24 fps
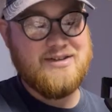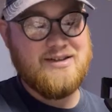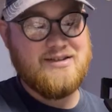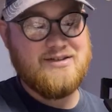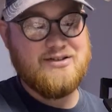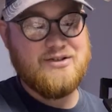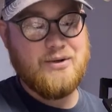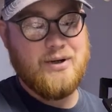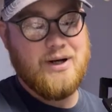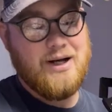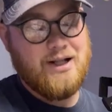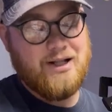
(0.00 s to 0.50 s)
and
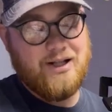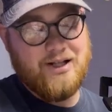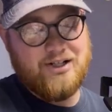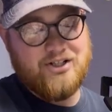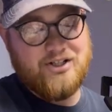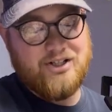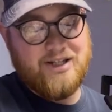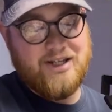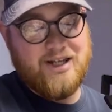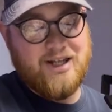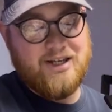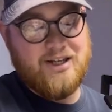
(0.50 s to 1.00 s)
so I'll
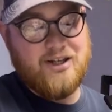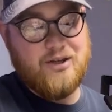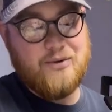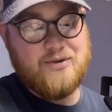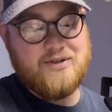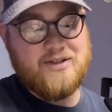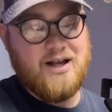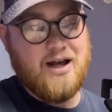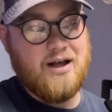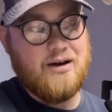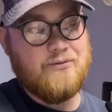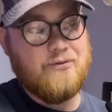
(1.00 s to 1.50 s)
actually get a
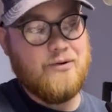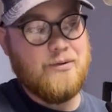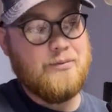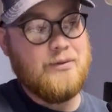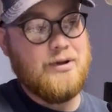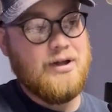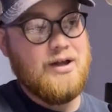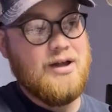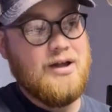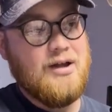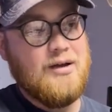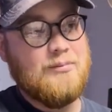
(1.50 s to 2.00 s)
use out of them,
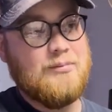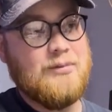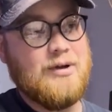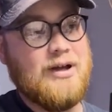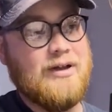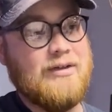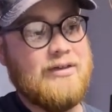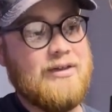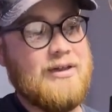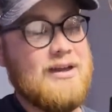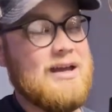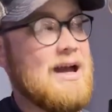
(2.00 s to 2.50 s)

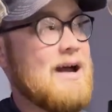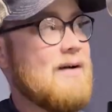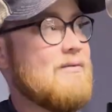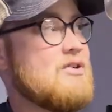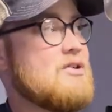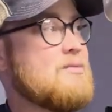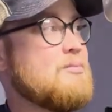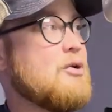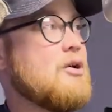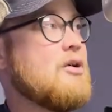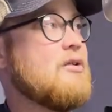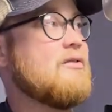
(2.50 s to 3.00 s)
but the
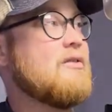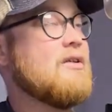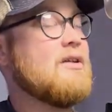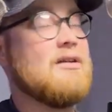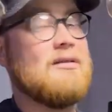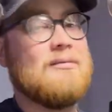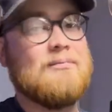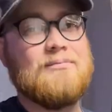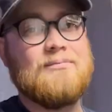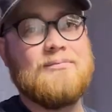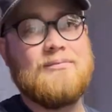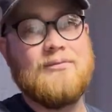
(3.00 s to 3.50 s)
average
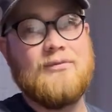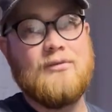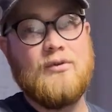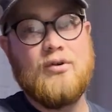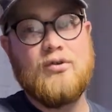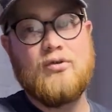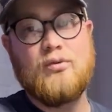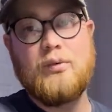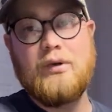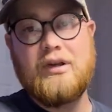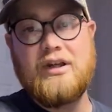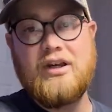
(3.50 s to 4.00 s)
person,
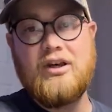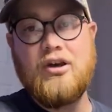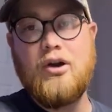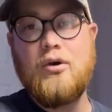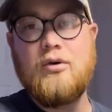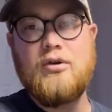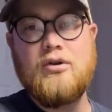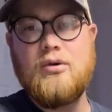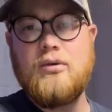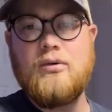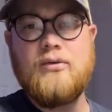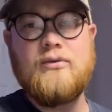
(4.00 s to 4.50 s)
there's really no
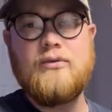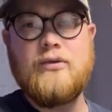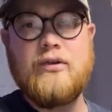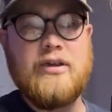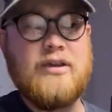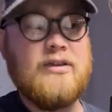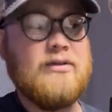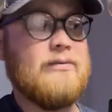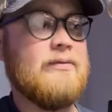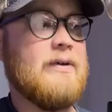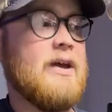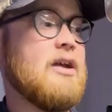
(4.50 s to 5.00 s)
use for
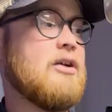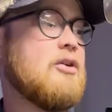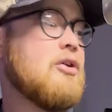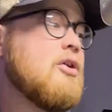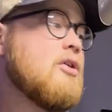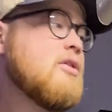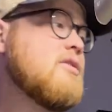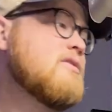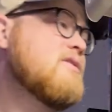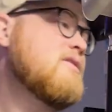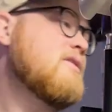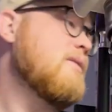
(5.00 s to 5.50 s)
these fake
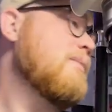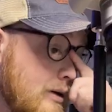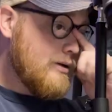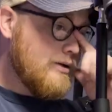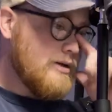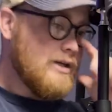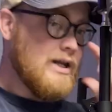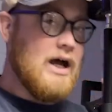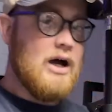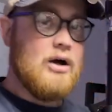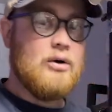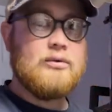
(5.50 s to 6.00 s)
cards.
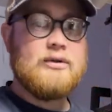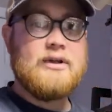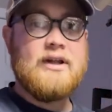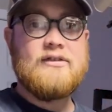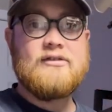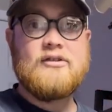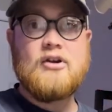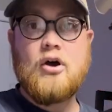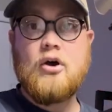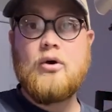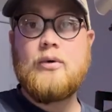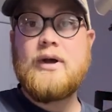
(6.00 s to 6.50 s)
Now
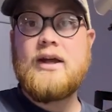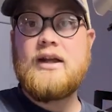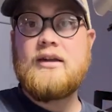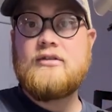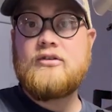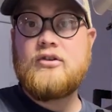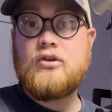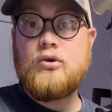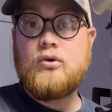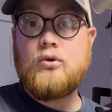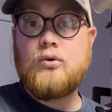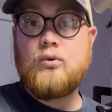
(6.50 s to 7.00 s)
let's go
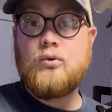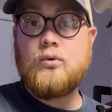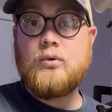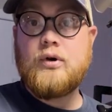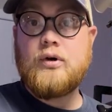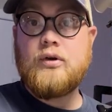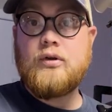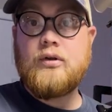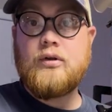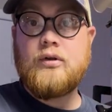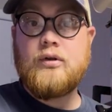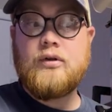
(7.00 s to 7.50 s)

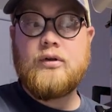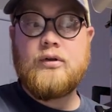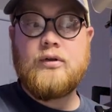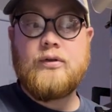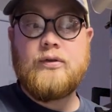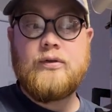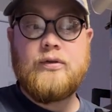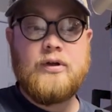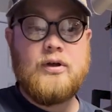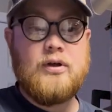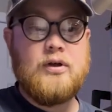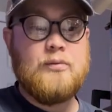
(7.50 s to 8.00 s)
into
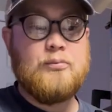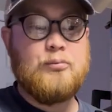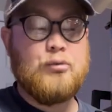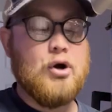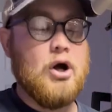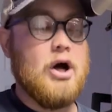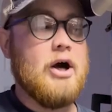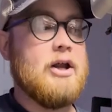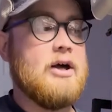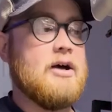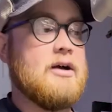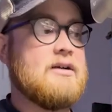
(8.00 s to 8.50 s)
the
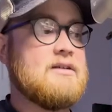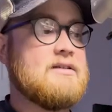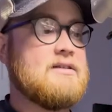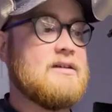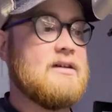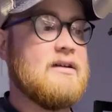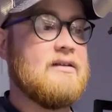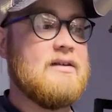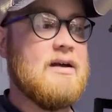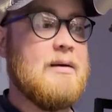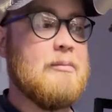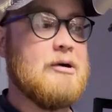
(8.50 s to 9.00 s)
products,
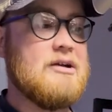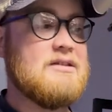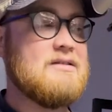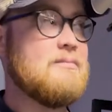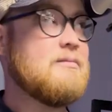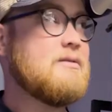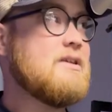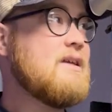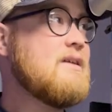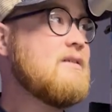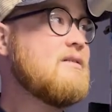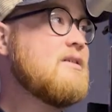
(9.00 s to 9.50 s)
because I bought
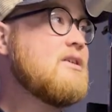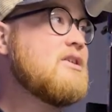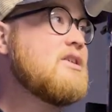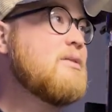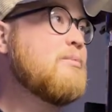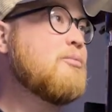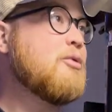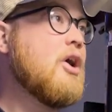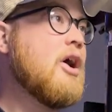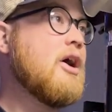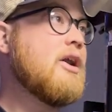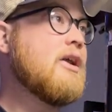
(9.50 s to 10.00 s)
some
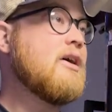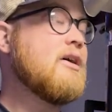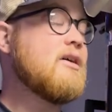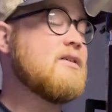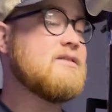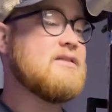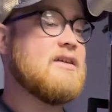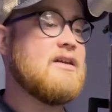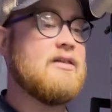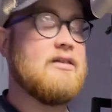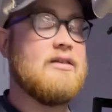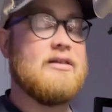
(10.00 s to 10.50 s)
TCG
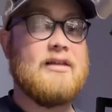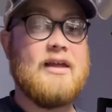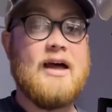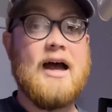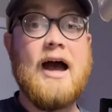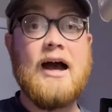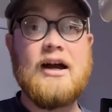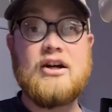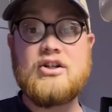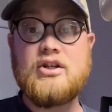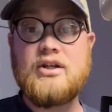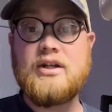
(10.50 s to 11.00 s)
products and
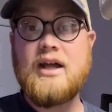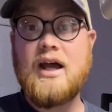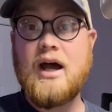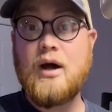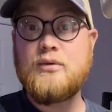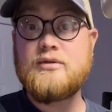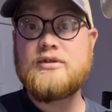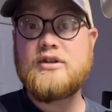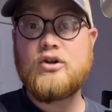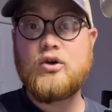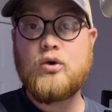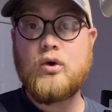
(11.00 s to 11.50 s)
actually I
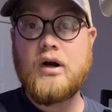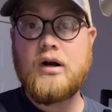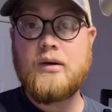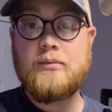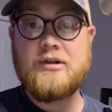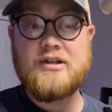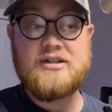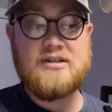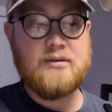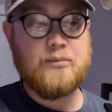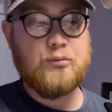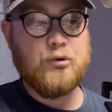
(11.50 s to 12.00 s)
was
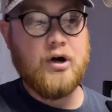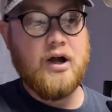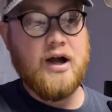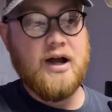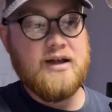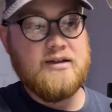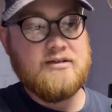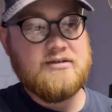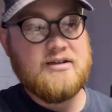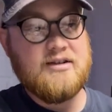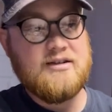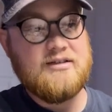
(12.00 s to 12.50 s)
incredibly
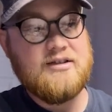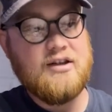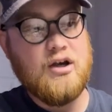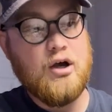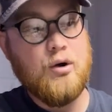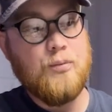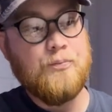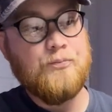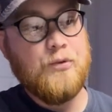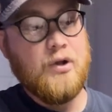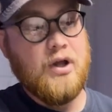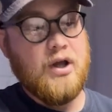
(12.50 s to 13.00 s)
surprised.
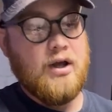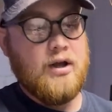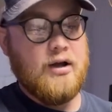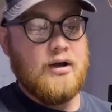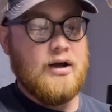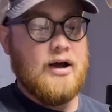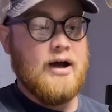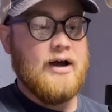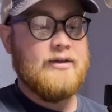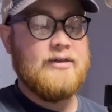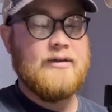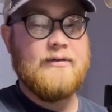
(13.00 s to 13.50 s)
So
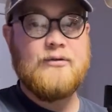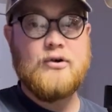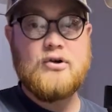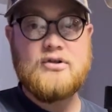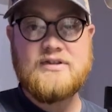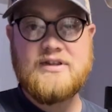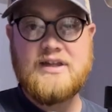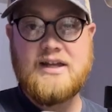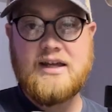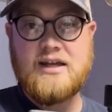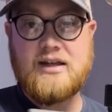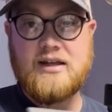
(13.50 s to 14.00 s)
the
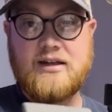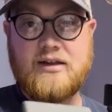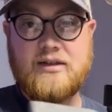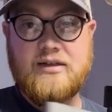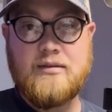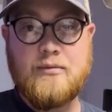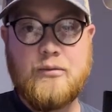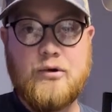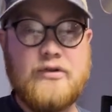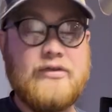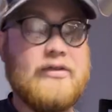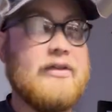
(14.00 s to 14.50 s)
first thing and
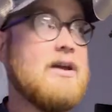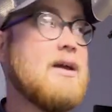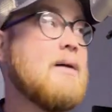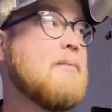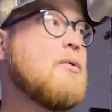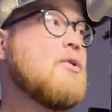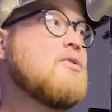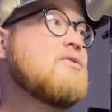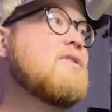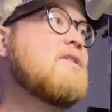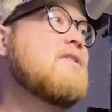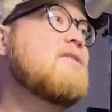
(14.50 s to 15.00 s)
the thing I'm
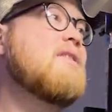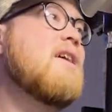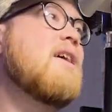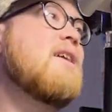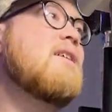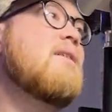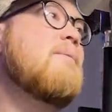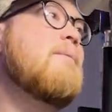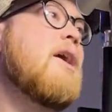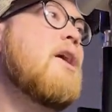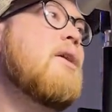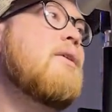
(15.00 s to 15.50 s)
most
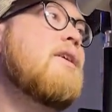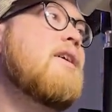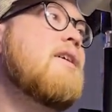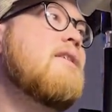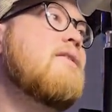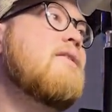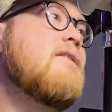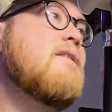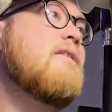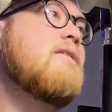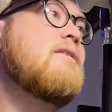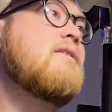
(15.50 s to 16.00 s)
excited about is this